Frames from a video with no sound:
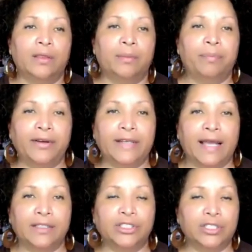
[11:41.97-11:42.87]
The
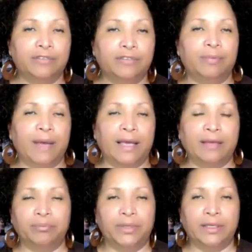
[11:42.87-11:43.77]
paradigm shift
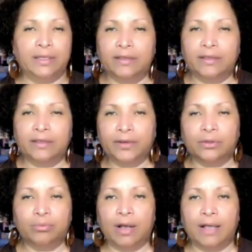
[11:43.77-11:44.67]
might be
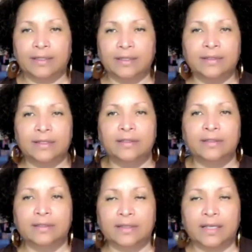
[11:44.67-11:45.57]
difficult to process
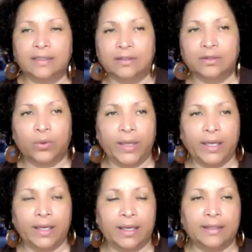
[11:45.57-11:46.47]
since it is
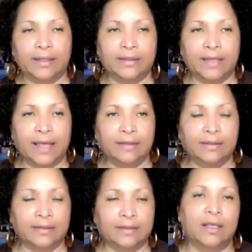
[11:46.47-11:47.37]
quick and
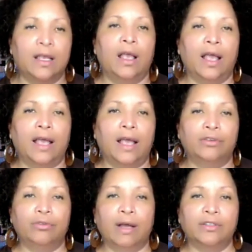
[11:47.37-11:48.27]
intense, and
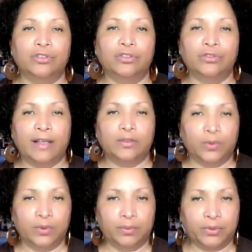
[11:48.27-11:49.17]
Uranus
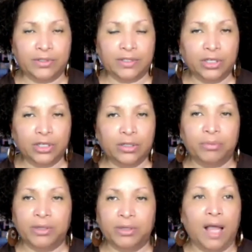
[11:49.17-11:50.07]
strikes with
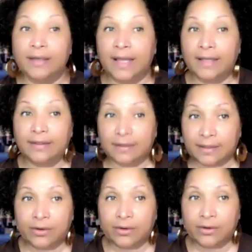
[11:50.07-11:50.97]
precision, but not
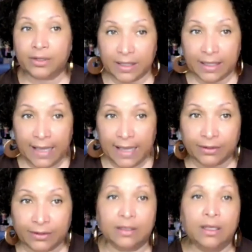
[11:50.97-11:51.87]
necessarily with
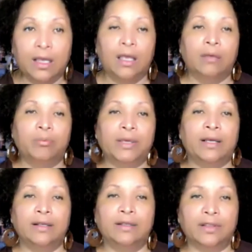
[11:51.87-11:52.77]
clarity,
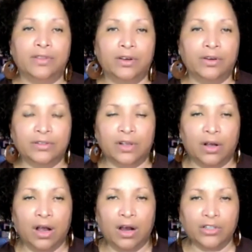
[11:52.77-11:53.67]
because there
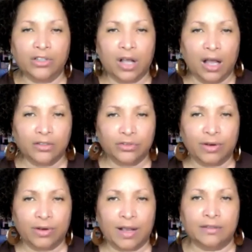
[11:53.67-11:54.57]
is a harsh
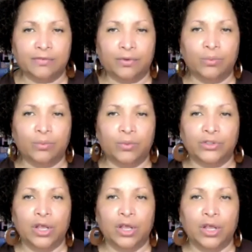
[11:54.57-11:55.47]
contrast from
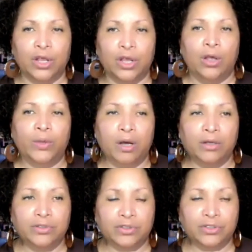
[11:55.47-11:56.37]
which
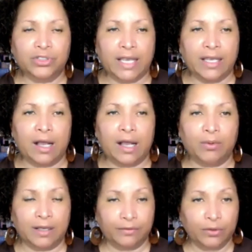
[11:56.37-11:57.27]
we must
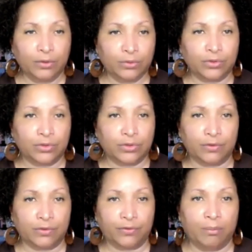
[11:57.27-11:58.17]
shake ourselves
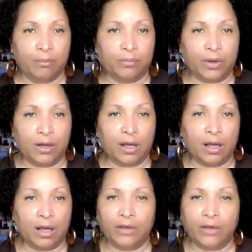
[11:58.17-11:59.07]
loose from
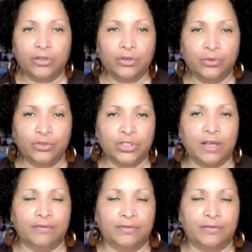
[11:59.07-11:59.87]
a huge